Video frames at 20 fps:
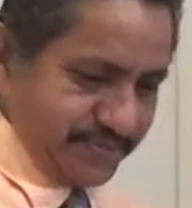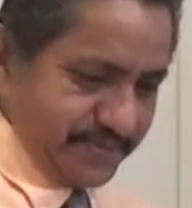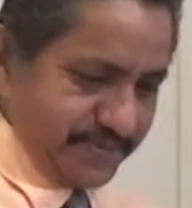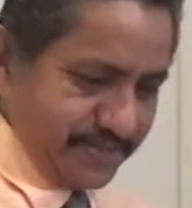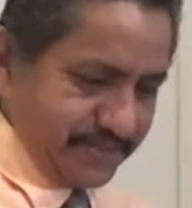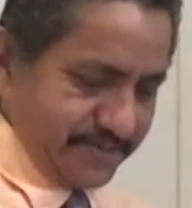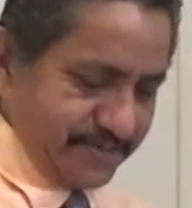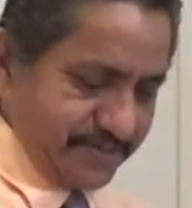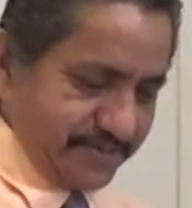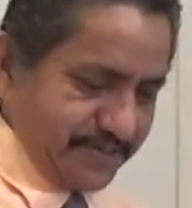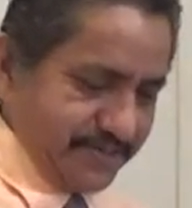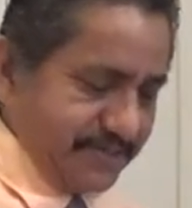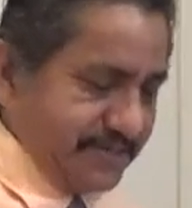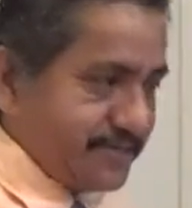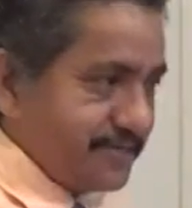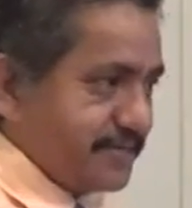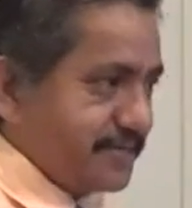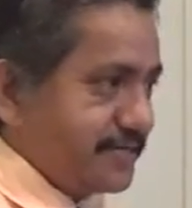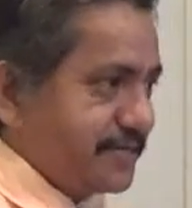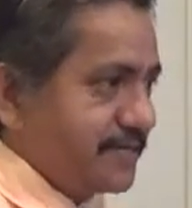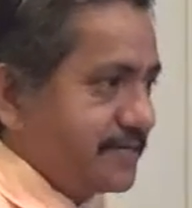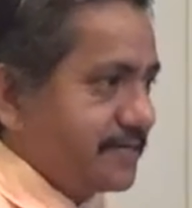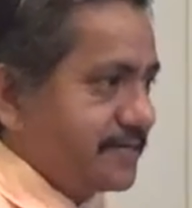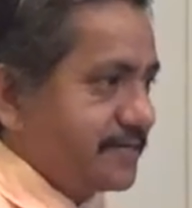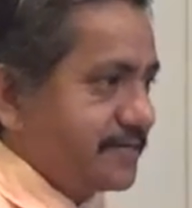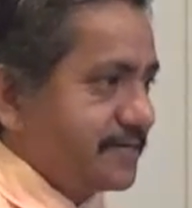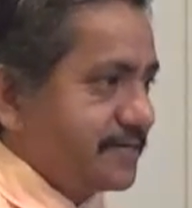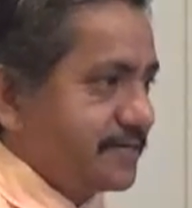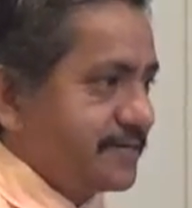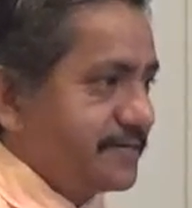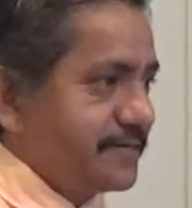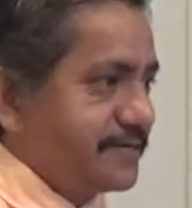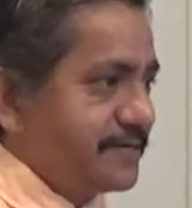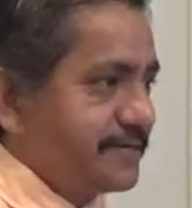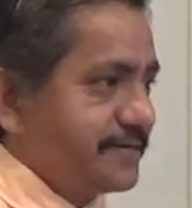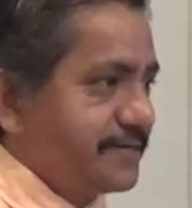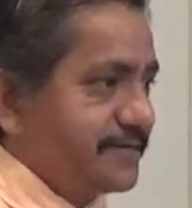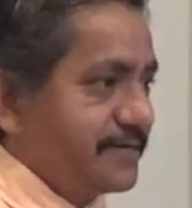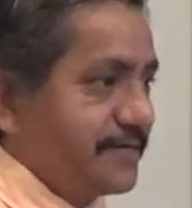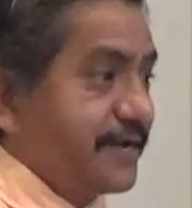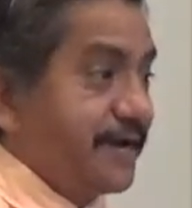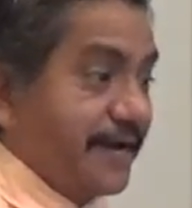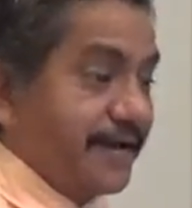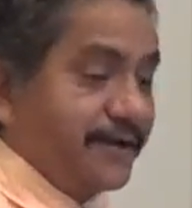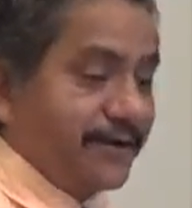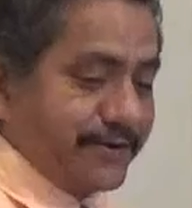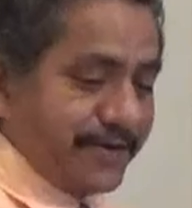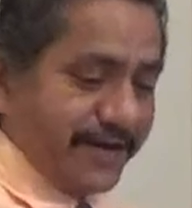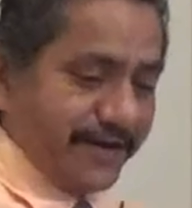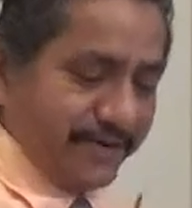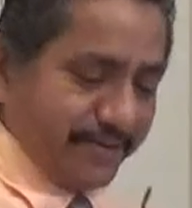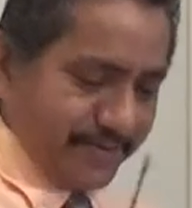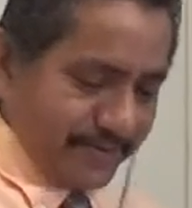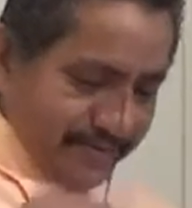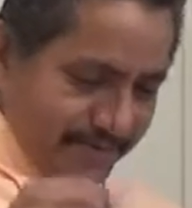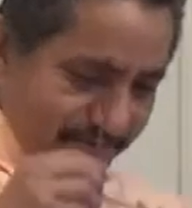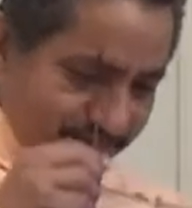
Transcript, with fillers: Yeah. Everybody turned up there. I know, yeah.